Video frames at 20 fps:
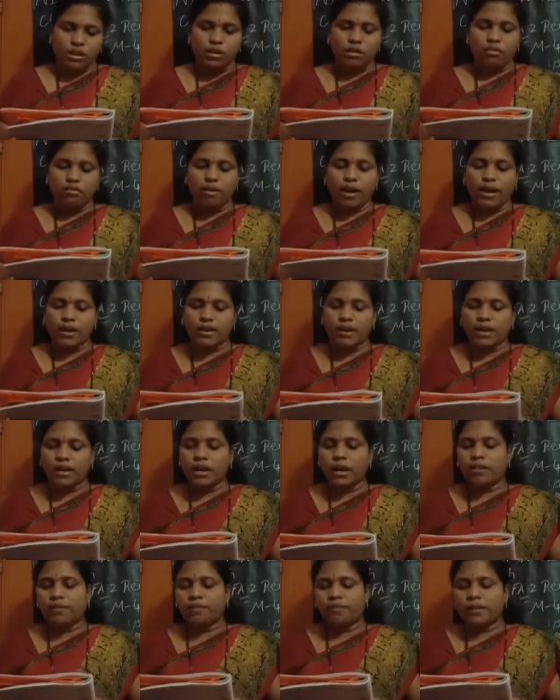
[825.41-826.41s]
Rani and
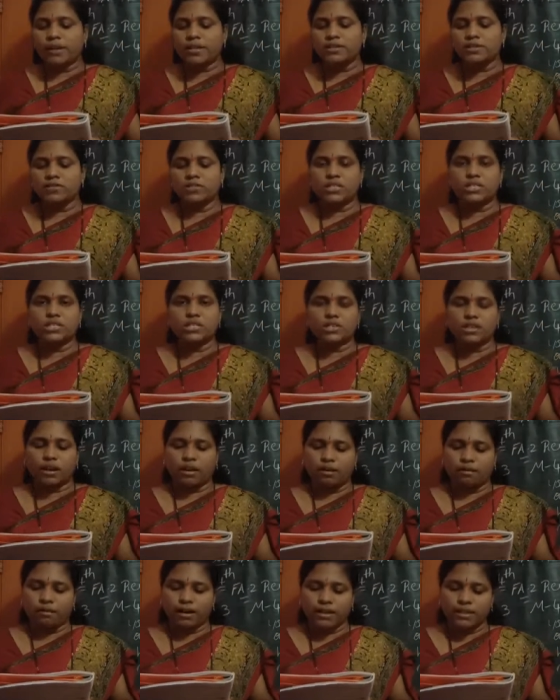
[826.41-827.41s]
her friends reached the
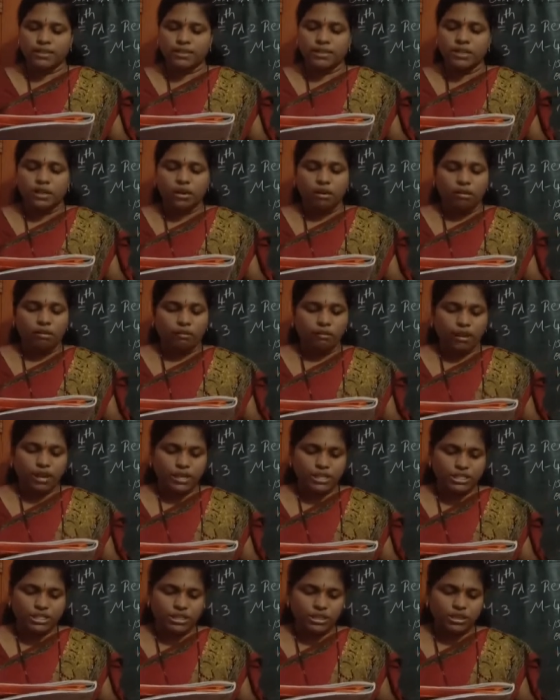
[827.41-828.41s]
correct
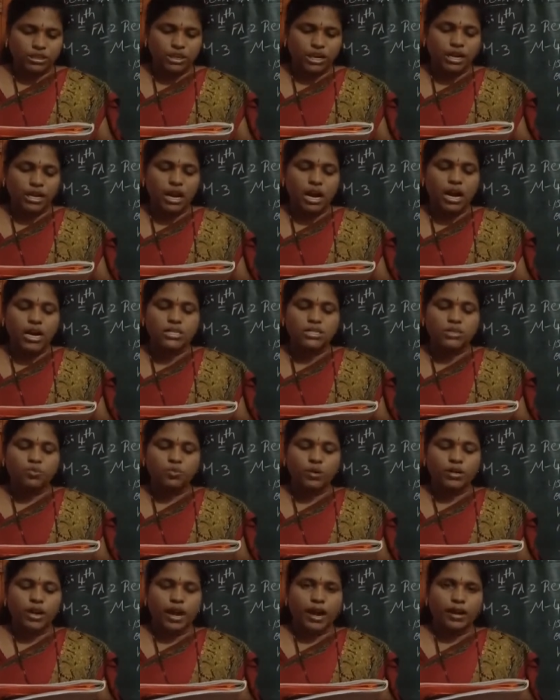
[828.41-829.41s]
location and asked for
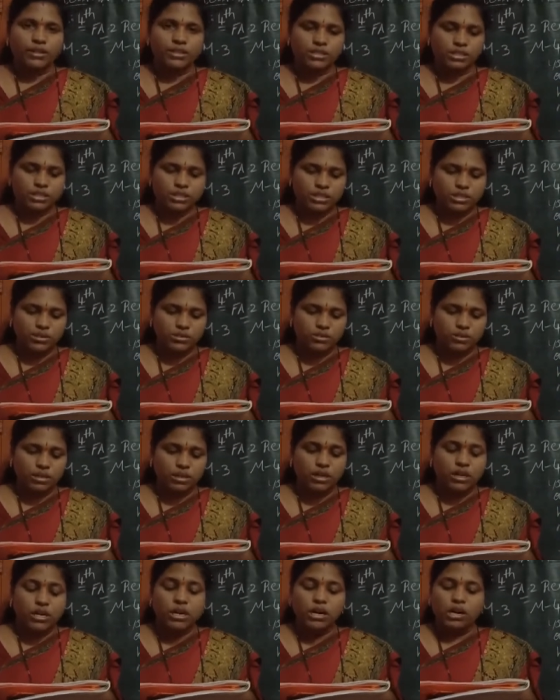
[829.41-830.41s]
directions to the
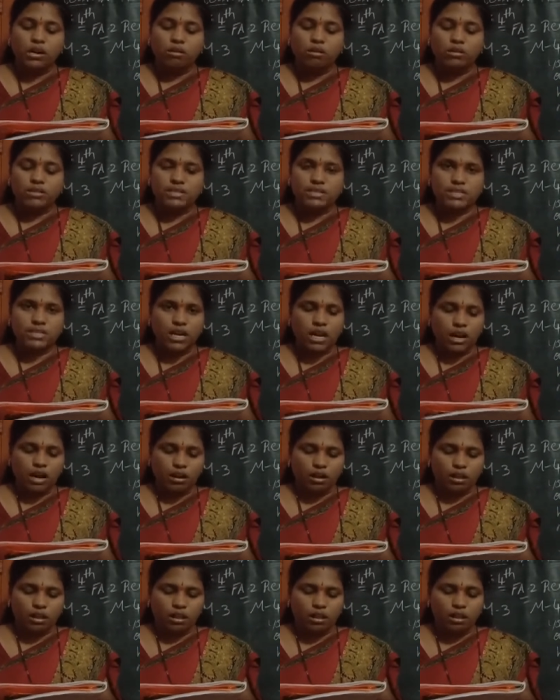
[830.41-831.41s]
concert
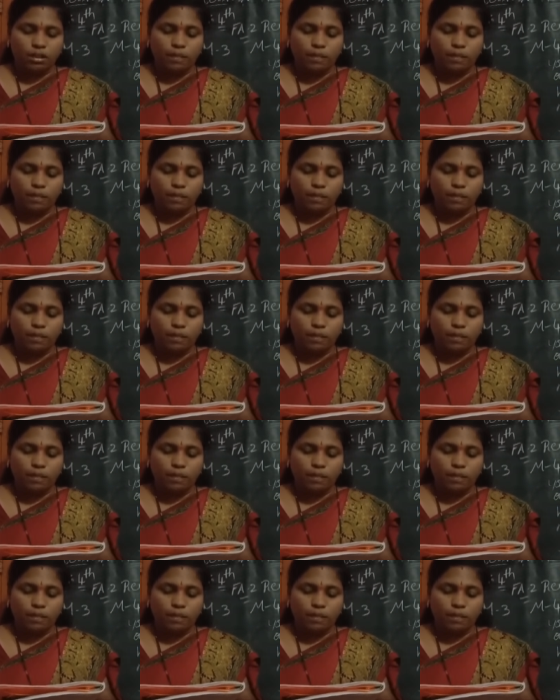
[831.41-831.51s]
hall.